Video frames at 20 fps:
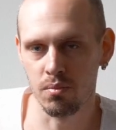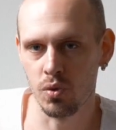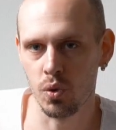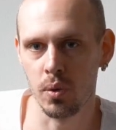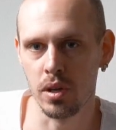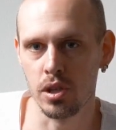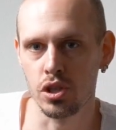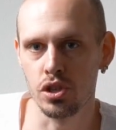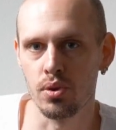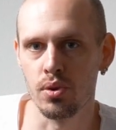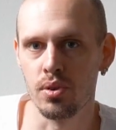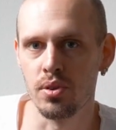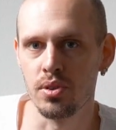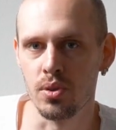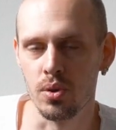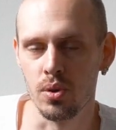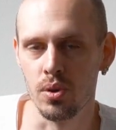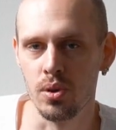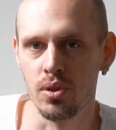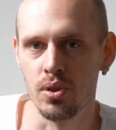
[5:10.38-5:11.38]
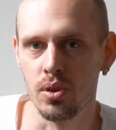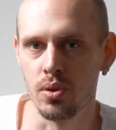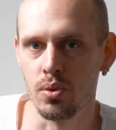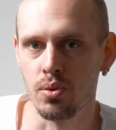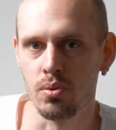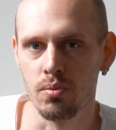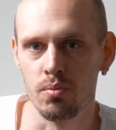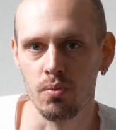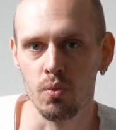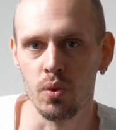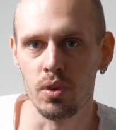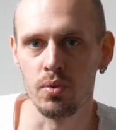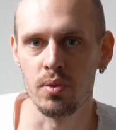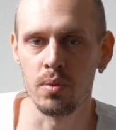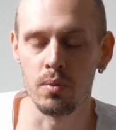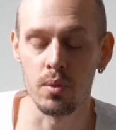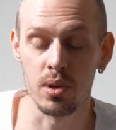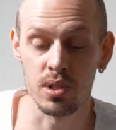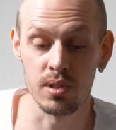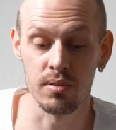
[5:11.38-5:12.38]
Quite sure you all know what
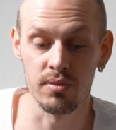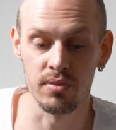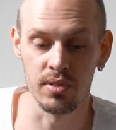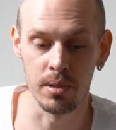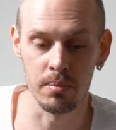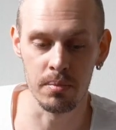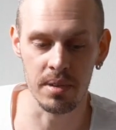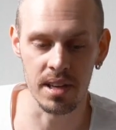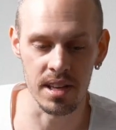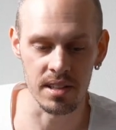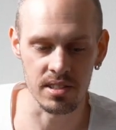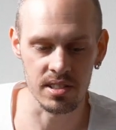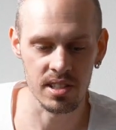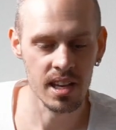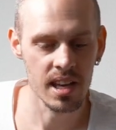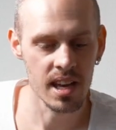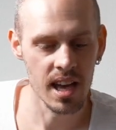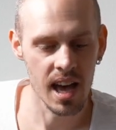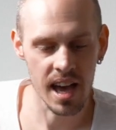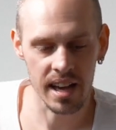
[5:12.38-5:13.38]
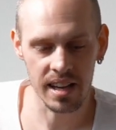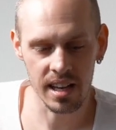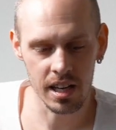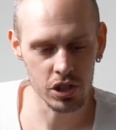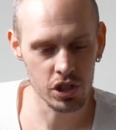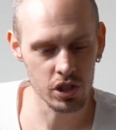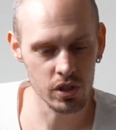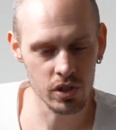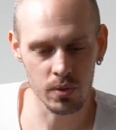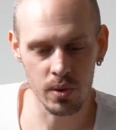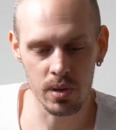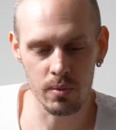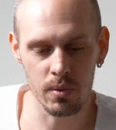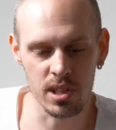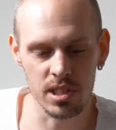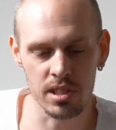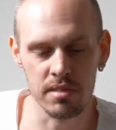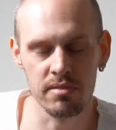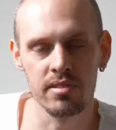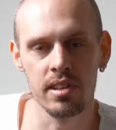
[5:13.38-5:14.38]
reversal film is. I can't show you
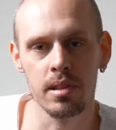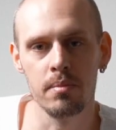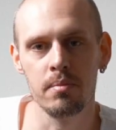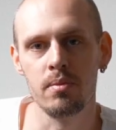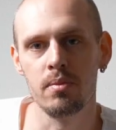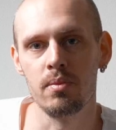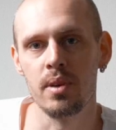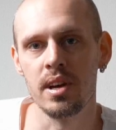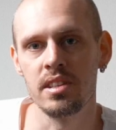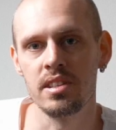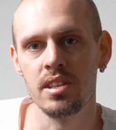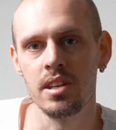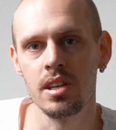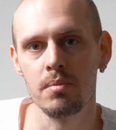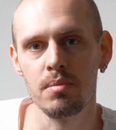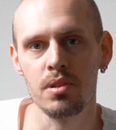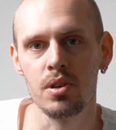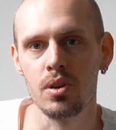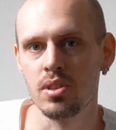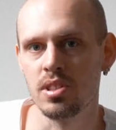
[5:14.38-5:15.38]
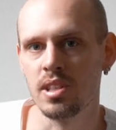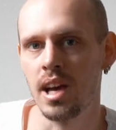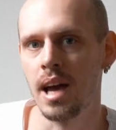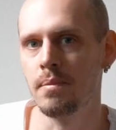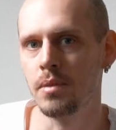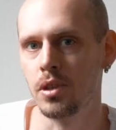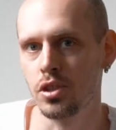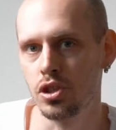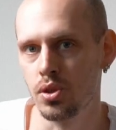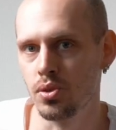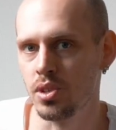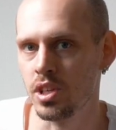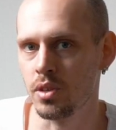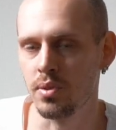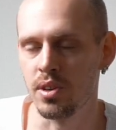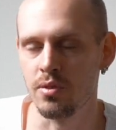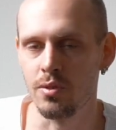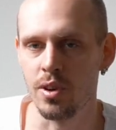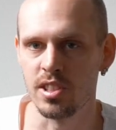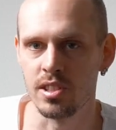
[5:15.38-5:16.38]
reversal film right here because I'm not shooting
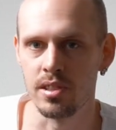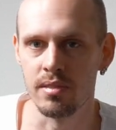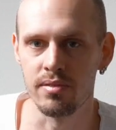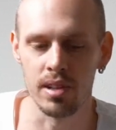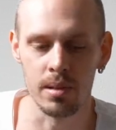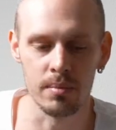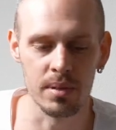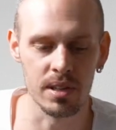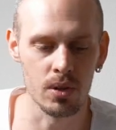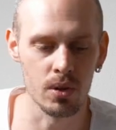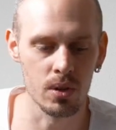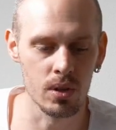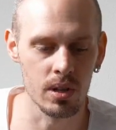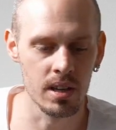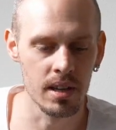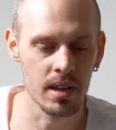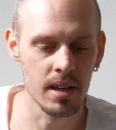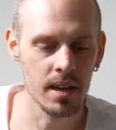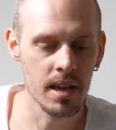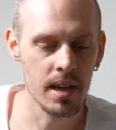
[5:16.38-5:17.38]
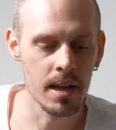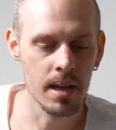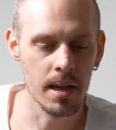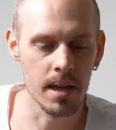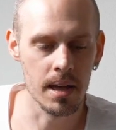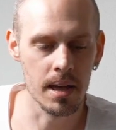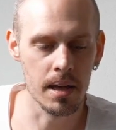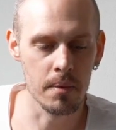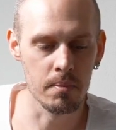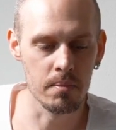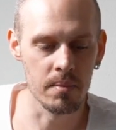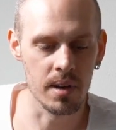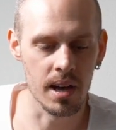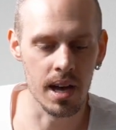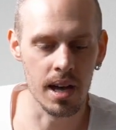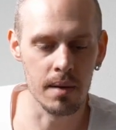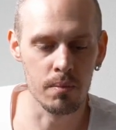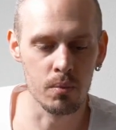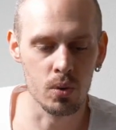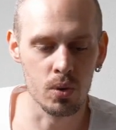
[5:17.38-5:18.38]
reversal film at all.
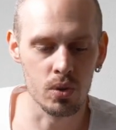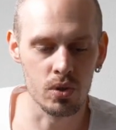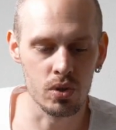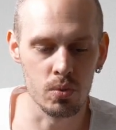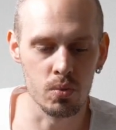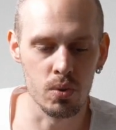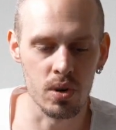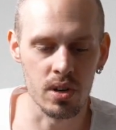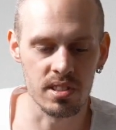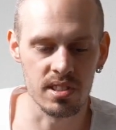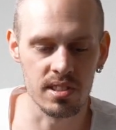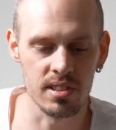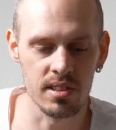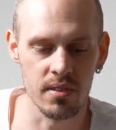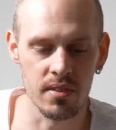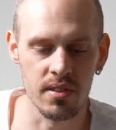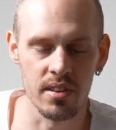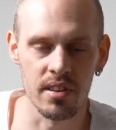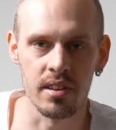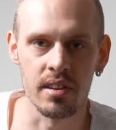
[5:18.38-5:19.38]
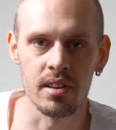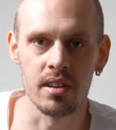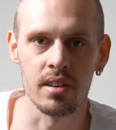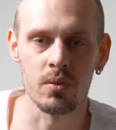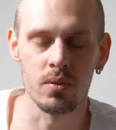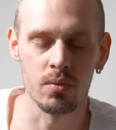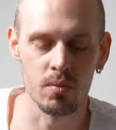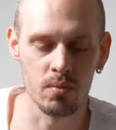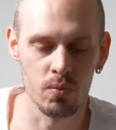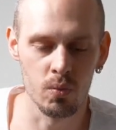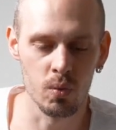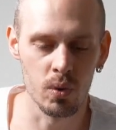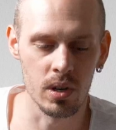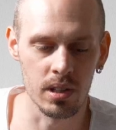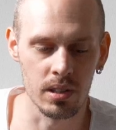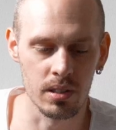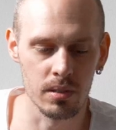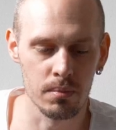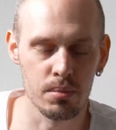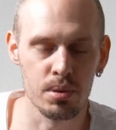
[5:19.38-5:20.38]
I'm more towards the,
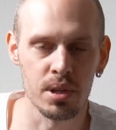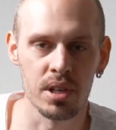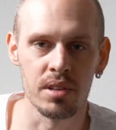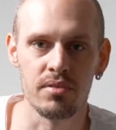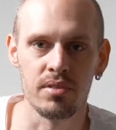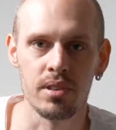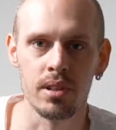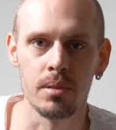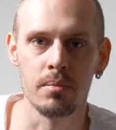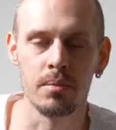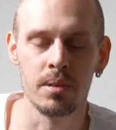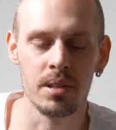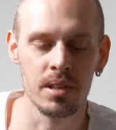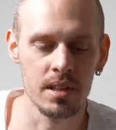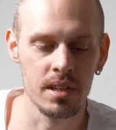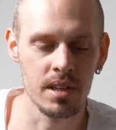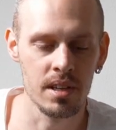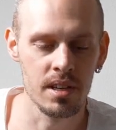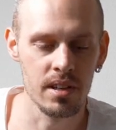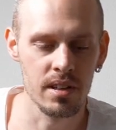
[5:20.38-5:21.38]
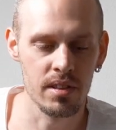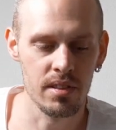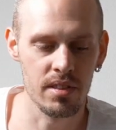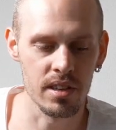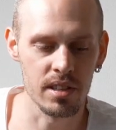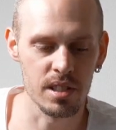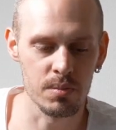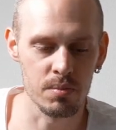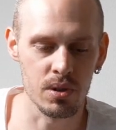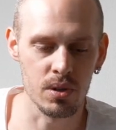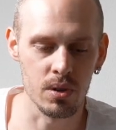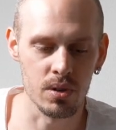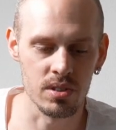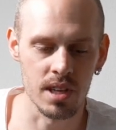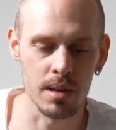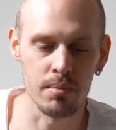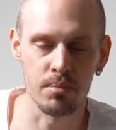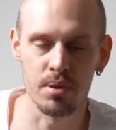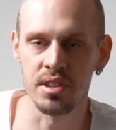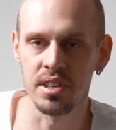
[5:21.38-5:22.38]
well, print film things because
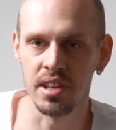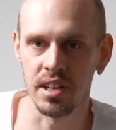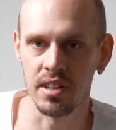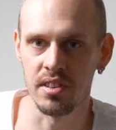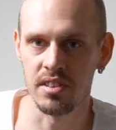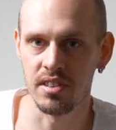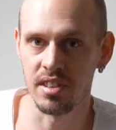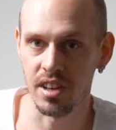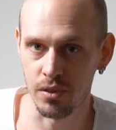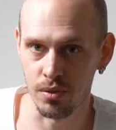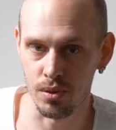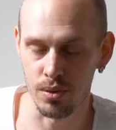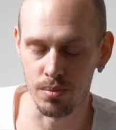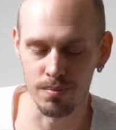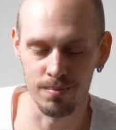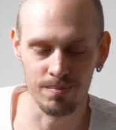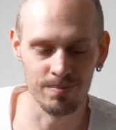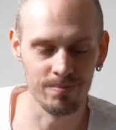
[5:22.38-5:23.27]
I'm printing in the darkroom.